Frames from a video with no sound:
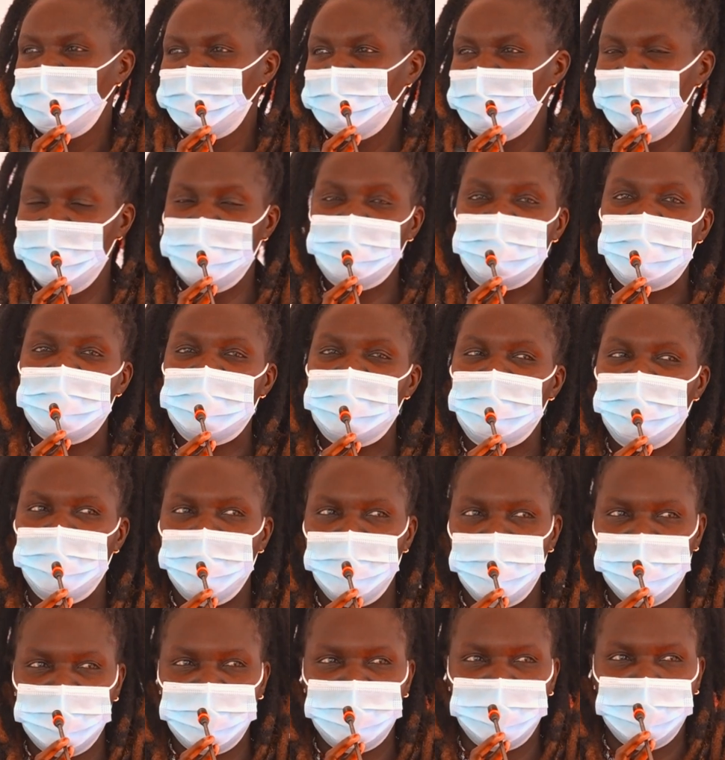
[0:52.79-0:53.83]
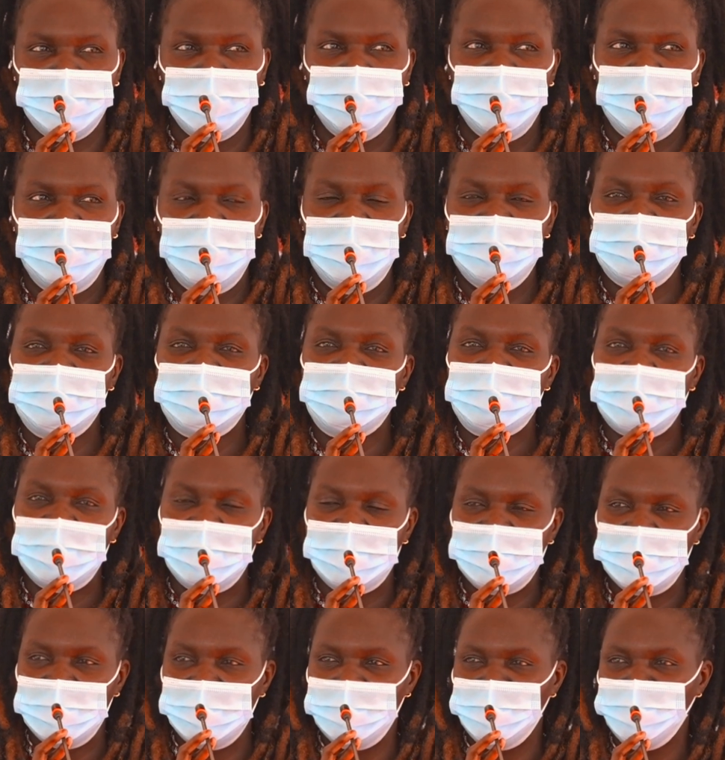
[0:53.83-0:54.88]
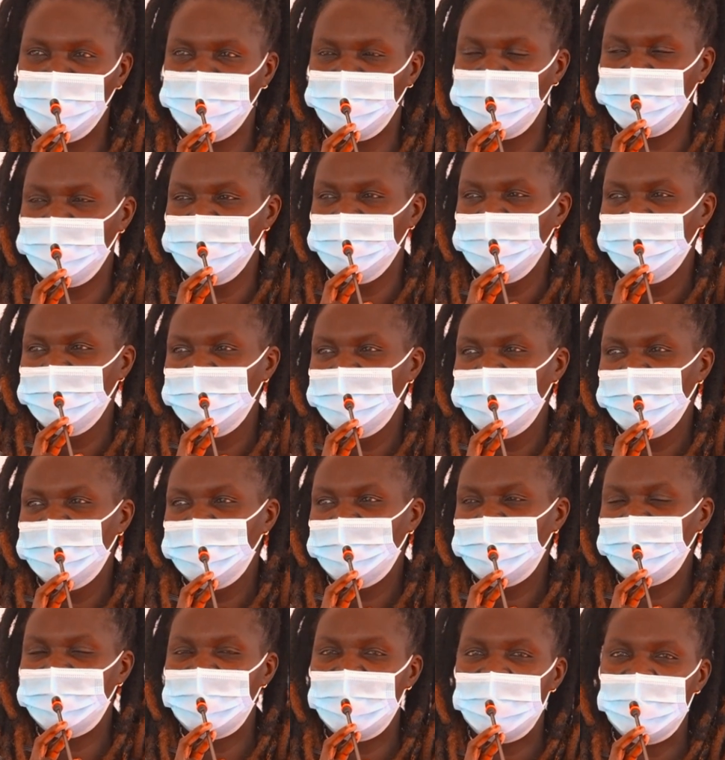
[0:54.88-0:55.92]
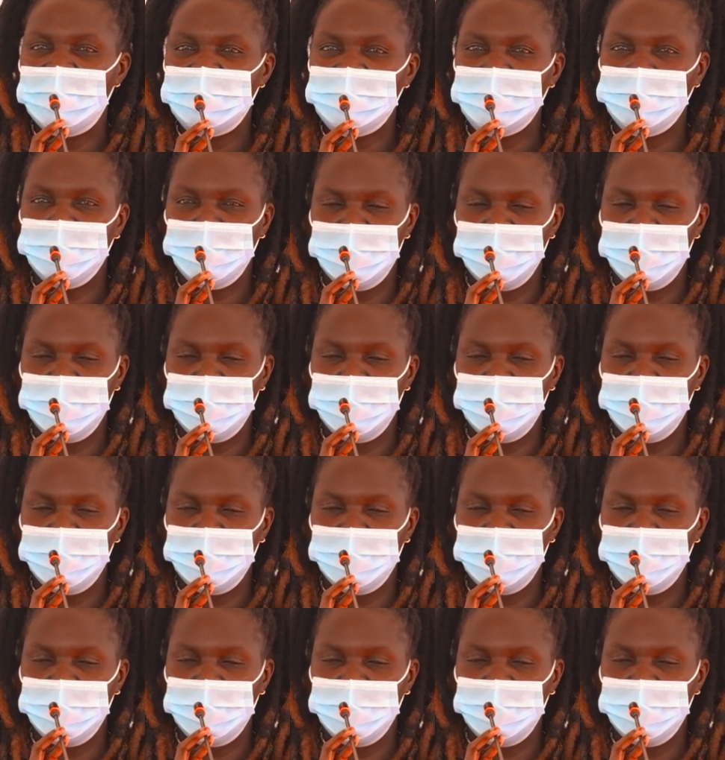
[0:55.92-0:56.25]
and I also encourage that